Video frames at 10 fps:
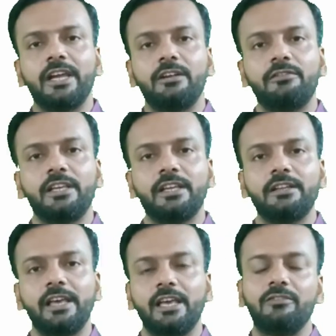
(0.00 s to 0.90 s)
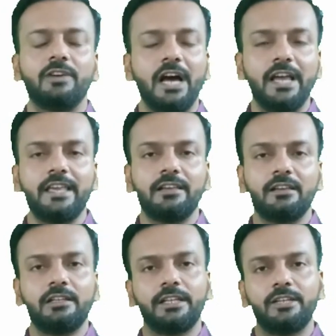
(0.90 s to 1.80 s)
we can have high
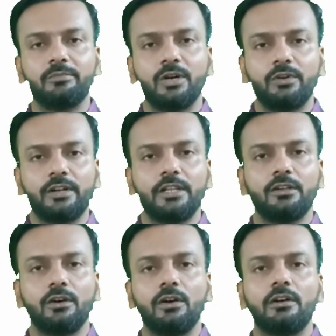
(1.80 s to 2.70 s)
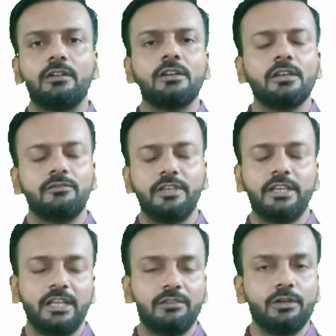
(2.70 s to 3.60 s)
angle grain boundary or we
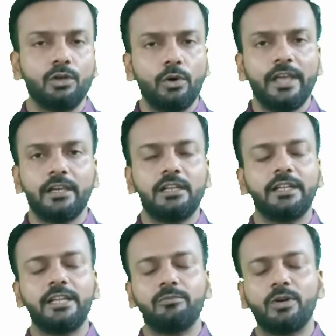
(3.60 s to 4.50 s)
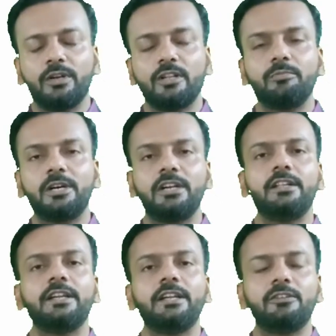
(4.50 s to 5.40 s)
can have a low angle grain boundary, but
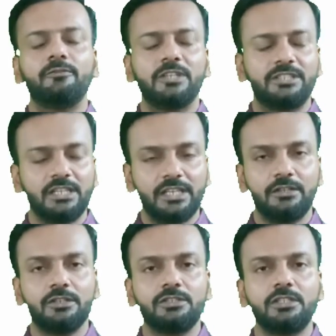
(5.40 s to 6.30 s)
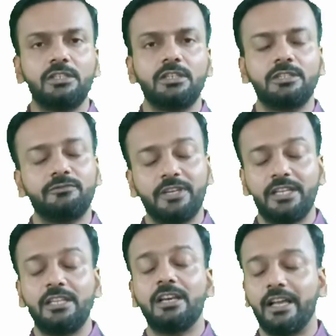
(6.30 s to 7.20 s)
interfacial energy is
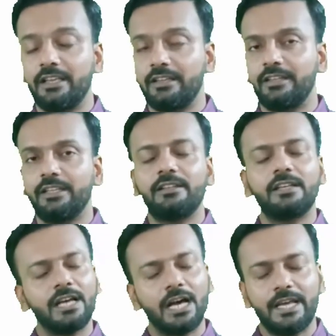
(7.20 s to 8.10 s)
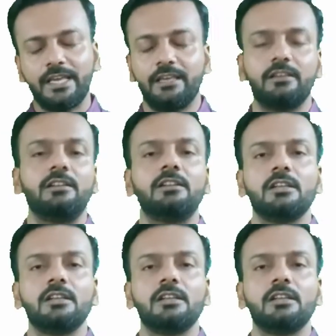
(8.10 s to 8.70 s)
very higher in high angle